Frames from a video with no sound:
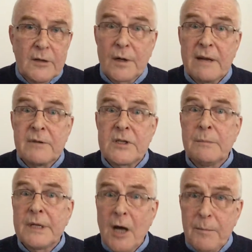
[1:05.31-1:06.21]
Not even
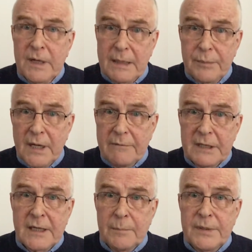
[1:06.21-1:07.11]
to monopoly
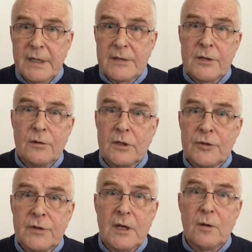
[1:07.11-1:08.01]
private companies who
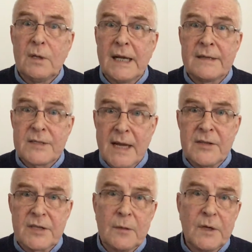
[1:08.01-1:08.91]
control and
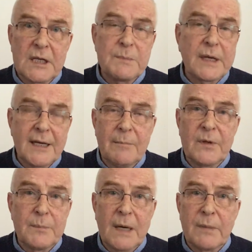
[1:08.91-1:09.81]
censor what has
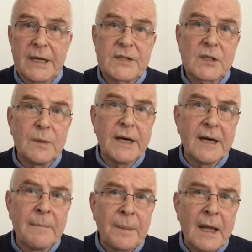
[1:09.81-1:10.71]
become the public
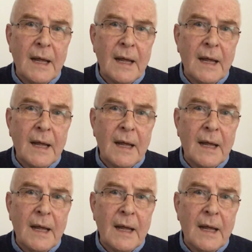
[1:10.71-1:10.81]
square